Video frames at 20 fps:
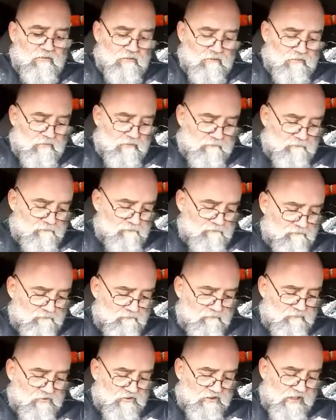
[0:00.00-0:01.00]
Um,
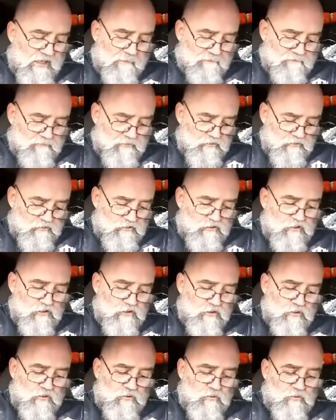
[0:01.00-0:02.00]
chapter
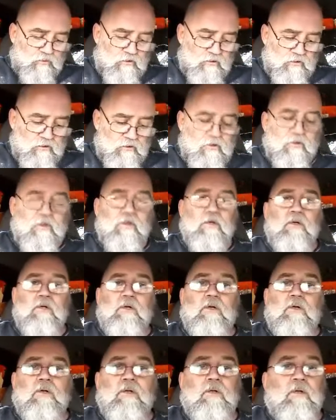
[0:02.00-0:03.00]
2.
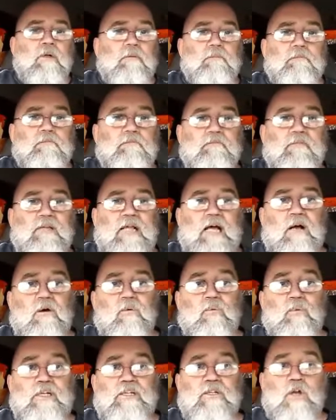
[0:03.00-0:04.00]

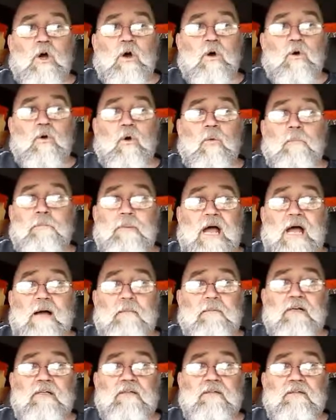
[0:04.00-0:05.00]
Now, we know
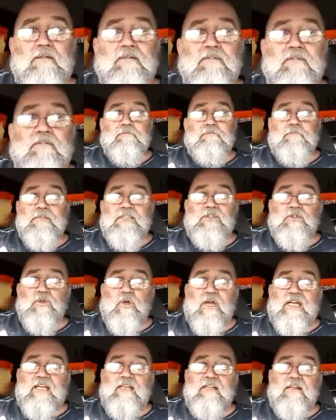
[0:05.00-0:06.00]
Obama
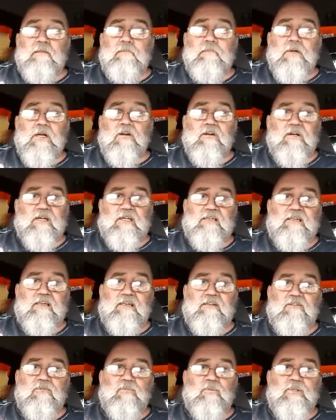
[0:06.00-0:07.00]
betrayed
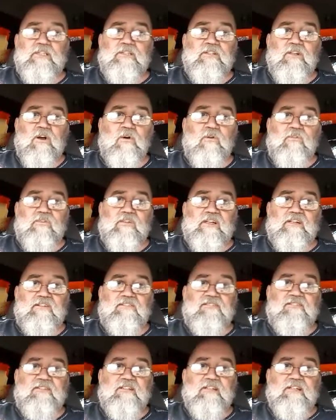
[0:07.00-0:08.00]
America. We know
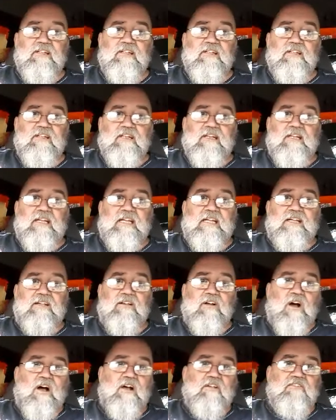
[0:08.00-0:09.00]
this.
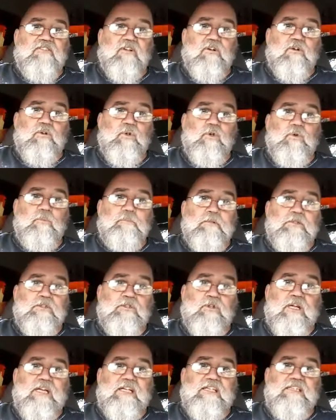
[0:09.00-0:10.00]
And also, who
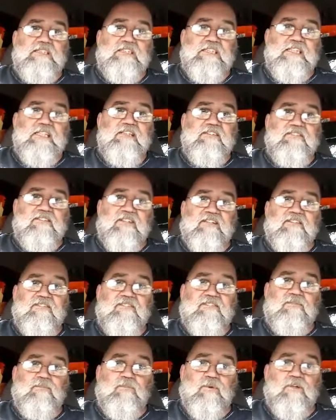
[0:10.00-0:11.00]
betrayed
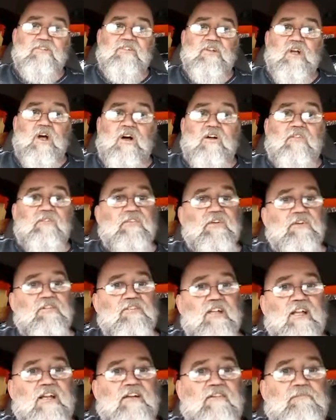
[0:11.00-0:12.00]
Jesus was called the
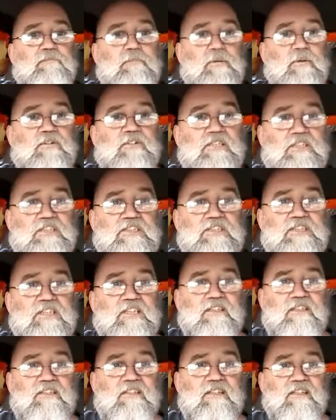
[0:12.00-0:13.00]
son of
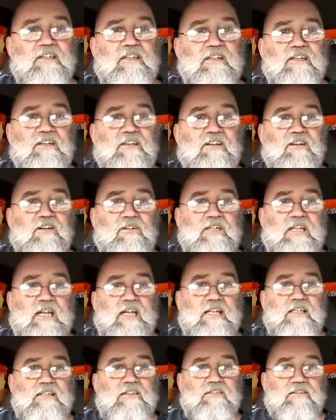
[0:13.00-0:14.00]
perdition.
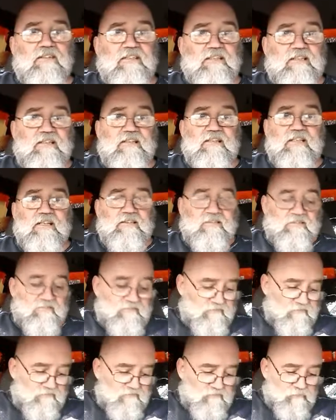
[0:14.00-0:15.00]
Okay? And,
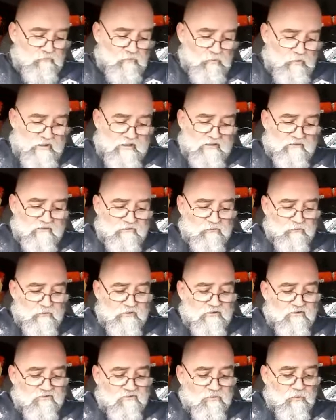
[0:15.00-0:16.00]
and where I,
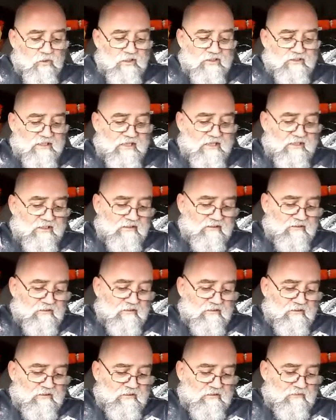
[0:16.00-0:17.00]
we just read that in,
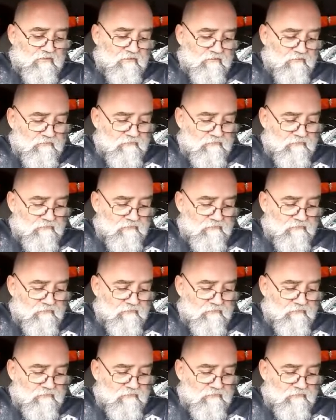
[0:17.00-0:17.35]
uh,